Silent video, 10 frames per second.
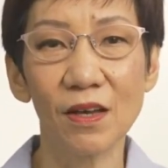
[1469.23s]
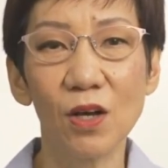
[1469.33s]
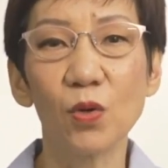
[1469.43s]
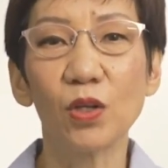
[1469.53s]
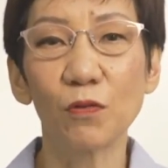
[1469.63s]

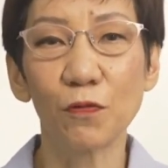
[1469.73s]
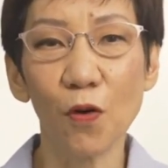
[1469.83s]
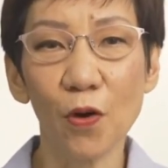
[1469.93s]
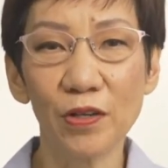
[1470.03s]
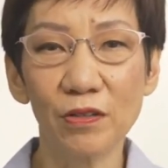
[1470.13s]
We look
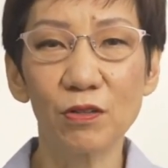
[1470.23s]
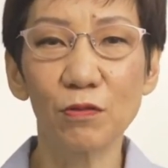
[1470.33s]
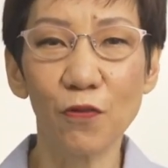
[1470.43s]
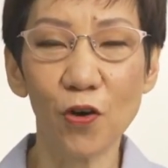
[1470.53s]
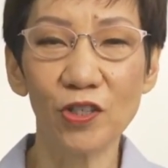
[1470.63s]
forward to
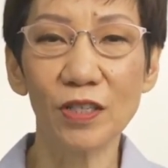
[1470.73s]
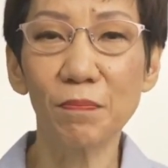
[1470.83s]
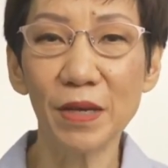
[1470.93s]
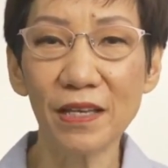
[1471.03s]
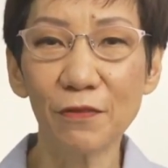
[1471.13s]

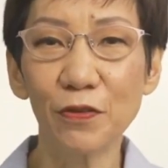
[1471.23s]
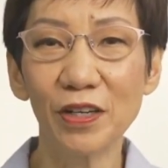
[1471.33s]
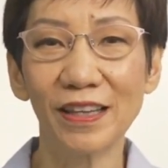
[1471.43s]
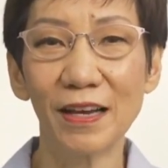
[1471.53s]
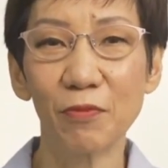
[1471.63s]
forging meaningful
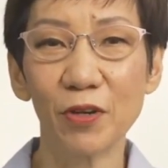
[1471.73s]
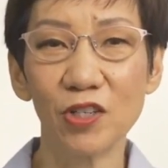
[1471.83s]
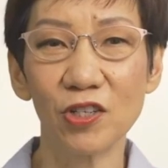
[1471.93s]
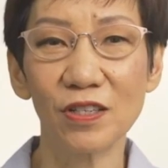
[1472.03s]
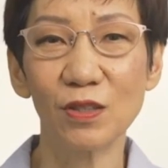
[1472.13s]

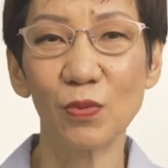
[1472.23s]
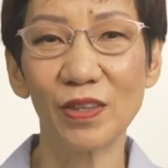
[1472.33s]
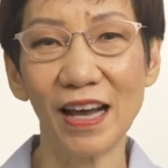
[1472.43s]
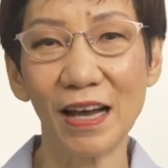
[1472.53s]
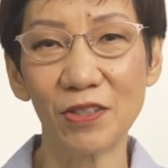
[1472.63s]
collaborations with the
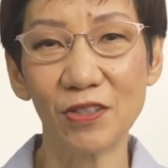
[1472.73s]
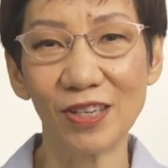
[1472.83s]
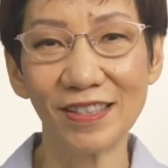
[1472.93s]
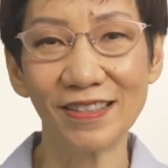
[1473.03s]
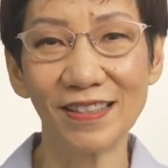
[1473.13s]
Carbon
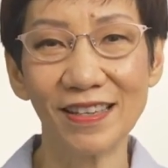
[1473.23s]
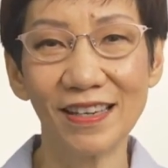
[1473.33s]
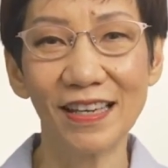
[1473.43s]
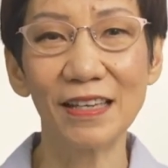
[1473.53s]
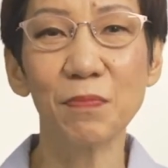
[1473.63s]
Trust
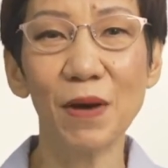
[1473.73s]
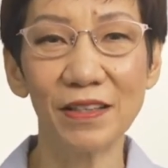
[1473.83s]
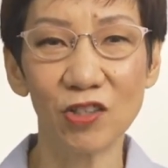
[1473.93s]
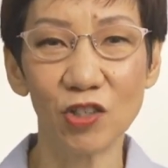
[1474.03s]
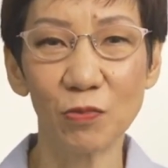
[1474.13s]
in
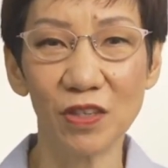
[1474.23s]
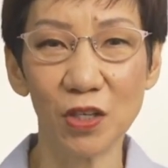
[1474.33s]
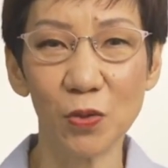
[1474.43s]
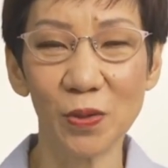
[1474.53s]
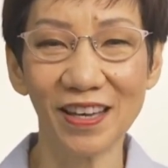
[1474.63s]
partnership with
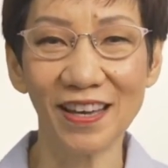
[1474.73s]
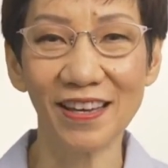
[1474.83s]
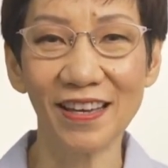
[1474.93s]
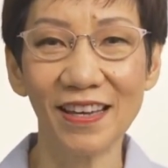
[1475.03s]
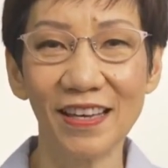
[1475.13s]
the UK
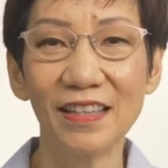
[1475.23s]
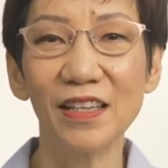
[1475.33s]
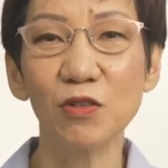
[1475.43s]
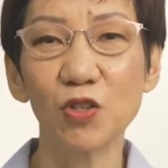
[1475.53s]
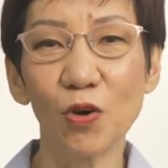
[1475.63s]
in
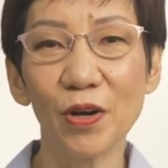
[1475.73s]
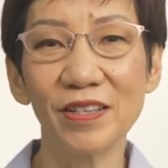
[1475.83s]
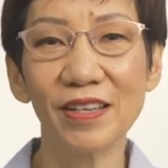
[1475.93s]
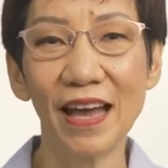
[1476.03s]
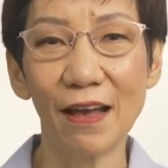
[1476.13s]
our
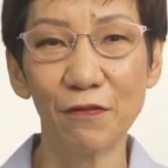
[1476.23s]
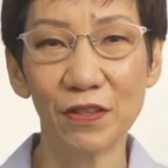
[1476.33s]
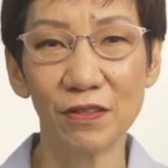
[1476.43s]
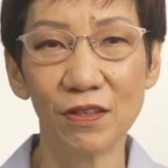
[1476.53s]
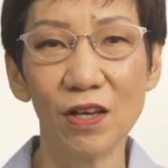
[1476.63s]
joint
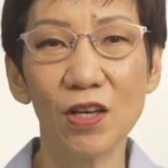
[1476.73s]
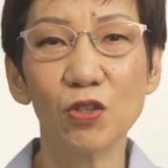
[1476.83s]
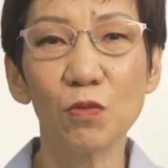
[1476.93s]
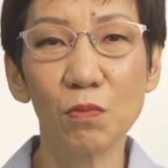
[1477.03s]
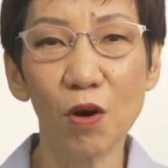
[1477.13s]
efforts
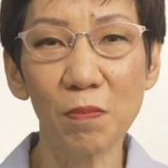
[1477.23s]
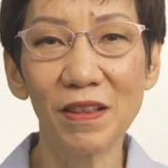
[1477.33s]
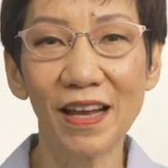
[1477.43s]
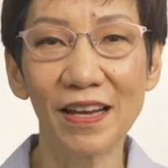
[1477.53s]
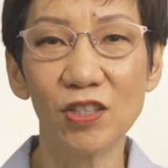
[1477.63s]
to
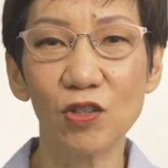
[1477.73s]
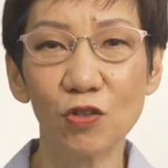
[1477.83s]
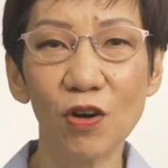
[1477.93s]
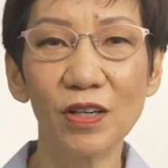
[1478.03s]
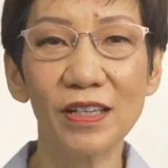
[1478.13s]
mobilize
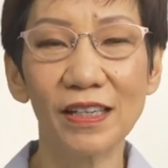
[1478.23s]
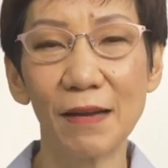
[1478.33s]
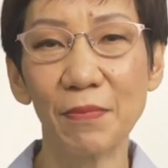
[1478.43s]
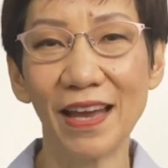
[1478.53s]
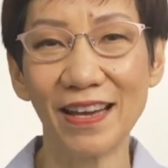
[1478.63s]
stronger
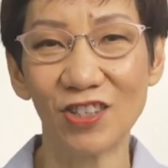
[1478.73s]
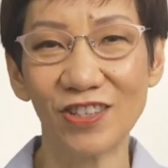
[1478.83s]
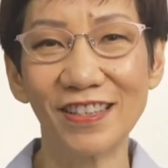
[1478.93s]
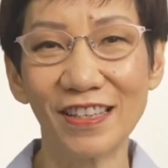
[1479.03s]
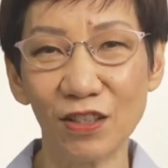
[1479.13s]
climate
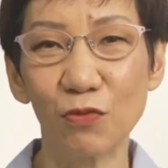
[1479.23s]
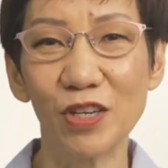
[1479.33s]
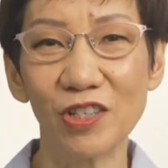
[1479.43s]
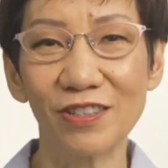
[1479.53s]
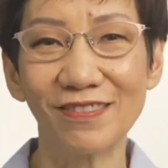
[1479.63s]
action in the
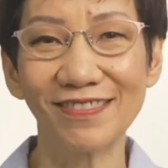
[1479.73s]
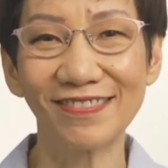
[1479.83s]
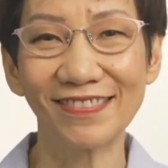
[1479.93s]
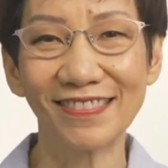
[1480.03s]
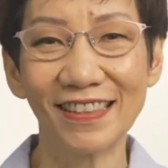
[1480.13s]
region.
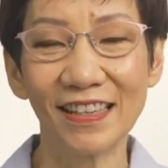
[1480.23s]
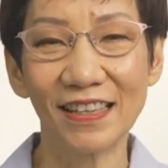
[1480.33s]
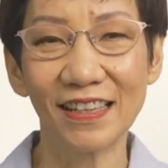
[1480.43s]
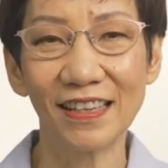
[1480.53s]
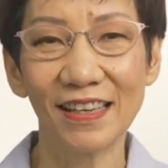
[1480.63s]

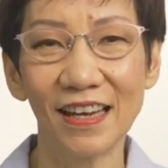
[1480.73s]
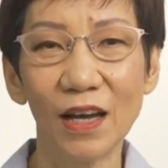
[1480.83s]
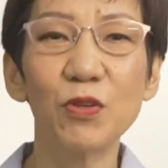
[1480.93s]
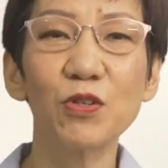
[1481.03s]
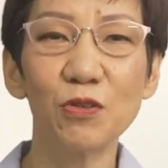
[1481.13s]

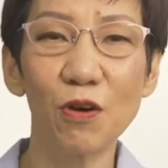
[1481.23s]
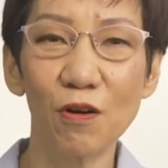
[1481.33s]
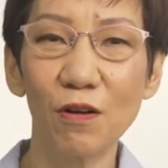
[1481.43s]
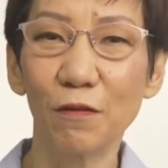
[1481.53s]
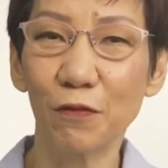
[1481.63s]
I wish you
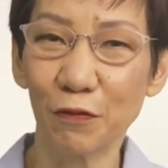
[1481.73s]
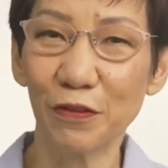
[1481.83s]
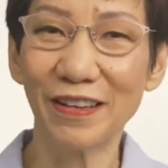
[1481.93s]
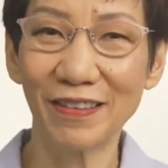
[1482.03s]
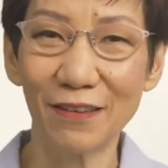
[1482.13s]
all a
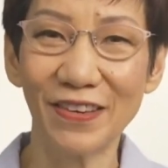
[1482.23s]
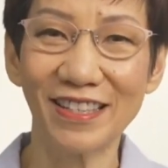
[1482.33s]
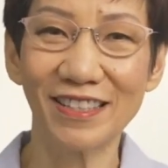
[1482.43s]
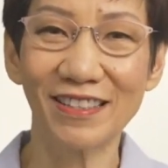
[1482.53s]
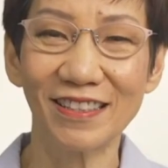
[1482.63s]
fruitful
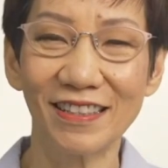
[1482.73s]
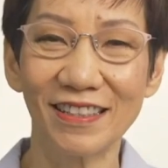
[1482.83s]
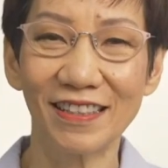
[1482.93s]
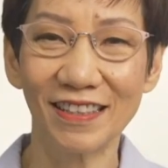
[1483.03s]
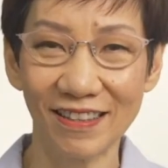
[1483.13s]
event.
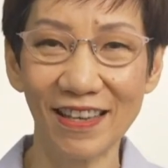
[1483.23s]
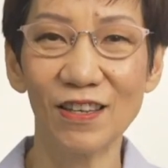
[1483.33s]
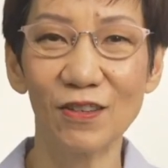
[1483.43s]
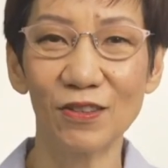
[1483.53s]
Thank you.